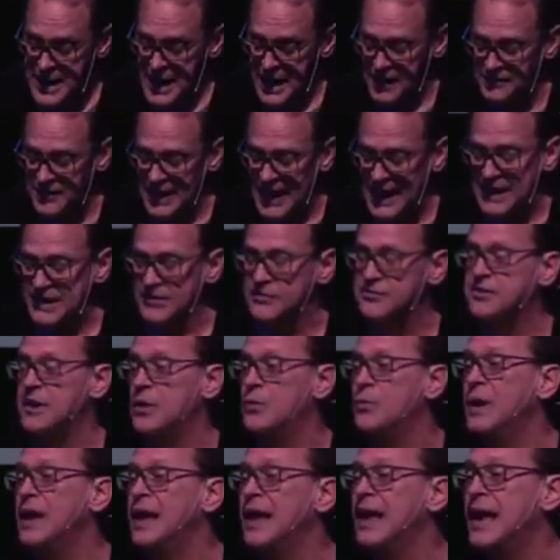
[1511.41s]
And that is
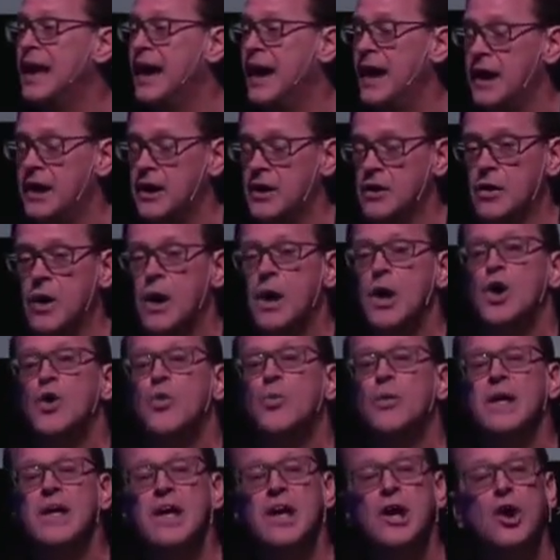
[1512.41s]
that we care,
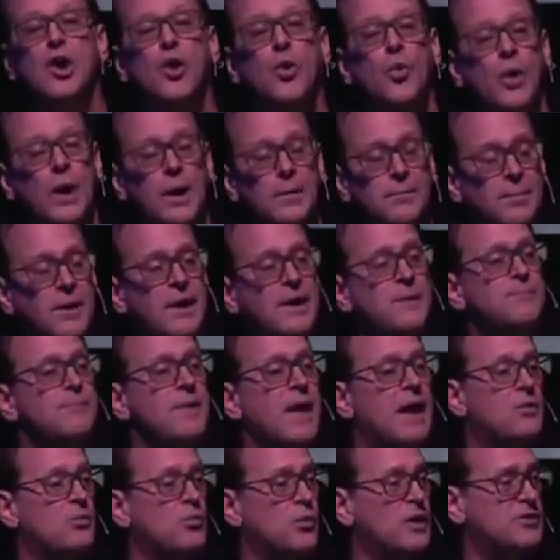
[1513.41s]
we equip,
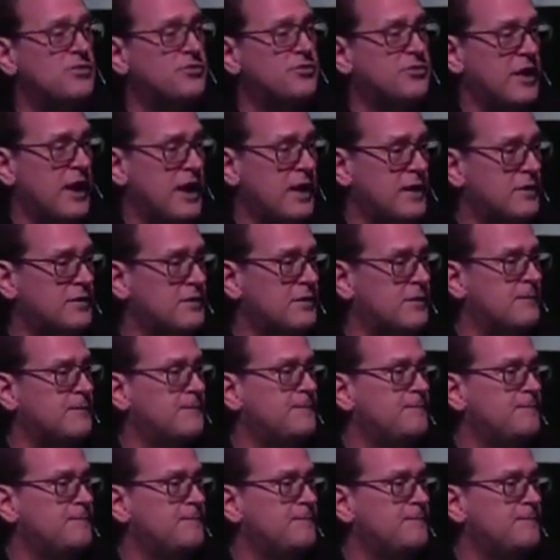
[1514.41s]
and we send.